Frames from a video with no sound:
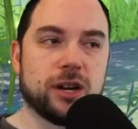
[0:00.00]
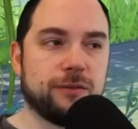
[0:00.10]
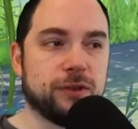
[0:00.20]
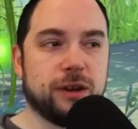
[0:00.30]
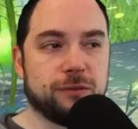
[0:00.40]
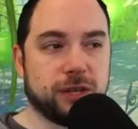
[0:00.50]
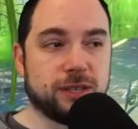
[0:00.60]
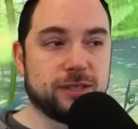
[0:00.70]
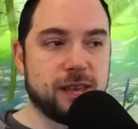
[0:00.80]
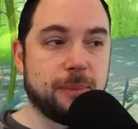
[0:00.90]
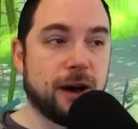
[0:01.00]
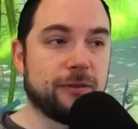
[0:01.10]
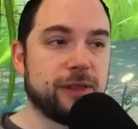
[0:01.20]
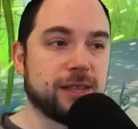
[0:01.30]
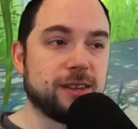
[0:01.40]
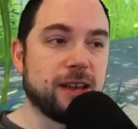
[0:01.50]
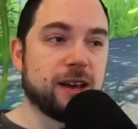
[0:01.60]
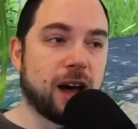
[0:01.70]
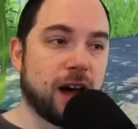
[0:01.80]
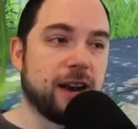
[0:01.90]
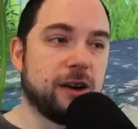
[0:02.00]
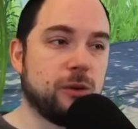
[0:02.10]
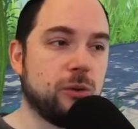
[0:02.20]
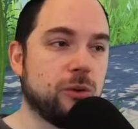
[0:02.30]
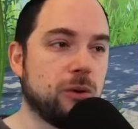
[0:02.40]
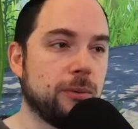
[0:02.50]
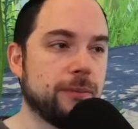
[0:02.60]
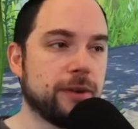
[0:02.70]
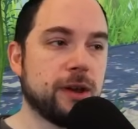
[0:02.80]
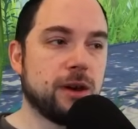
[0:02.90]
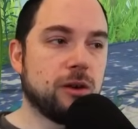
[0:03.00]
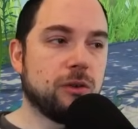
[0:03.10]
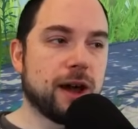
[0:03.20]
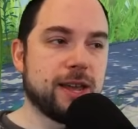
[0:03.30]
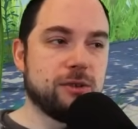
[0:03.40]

and inflict a debuff, and that's like kind of cool, right?